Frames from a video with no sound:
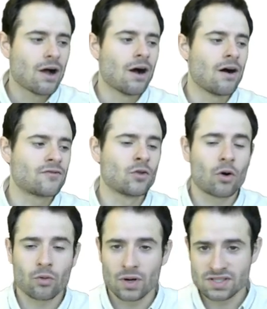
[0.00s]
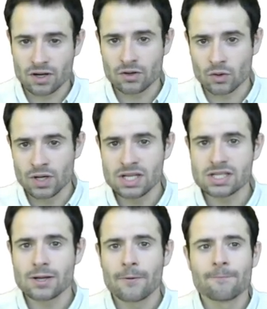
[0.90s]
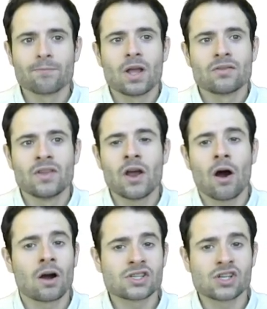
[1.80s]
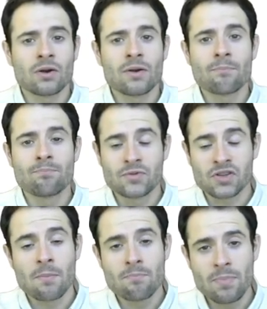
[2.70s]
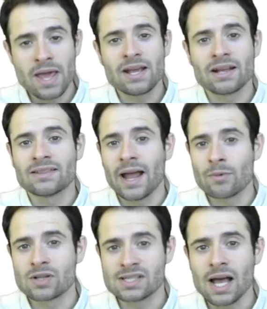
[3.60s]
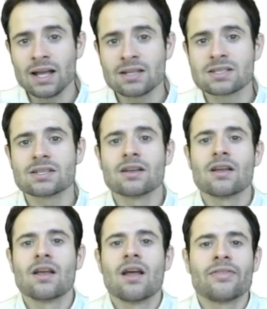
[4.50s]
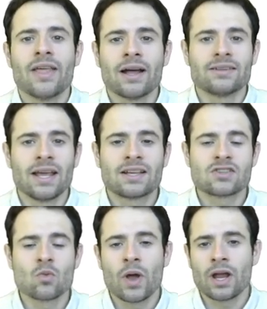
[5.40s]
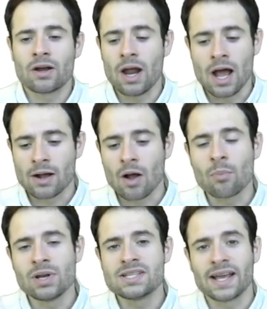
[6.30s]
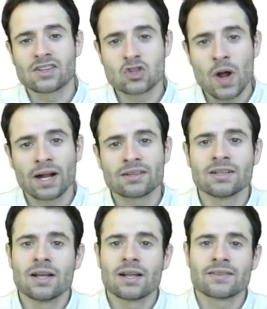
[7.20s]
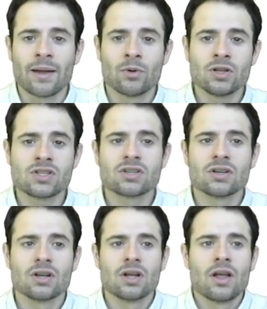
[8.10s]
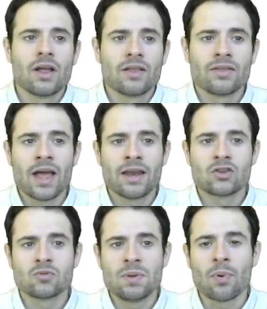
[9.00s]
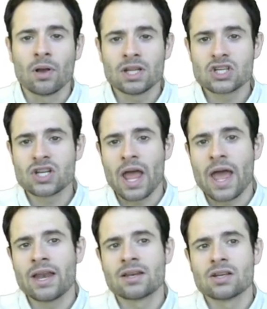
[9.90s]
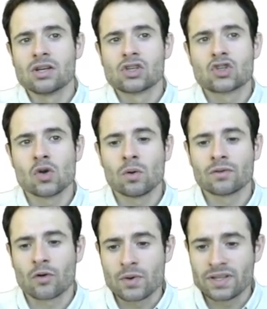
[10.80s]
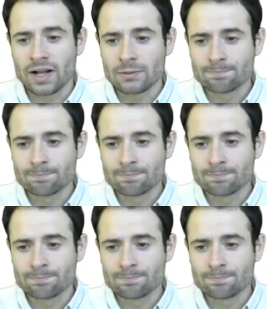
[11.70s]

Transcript: of Northwest Territories, there are some some big diamond sites that ex- where uh, companies extract diamonds, then to be polished and sold for retail.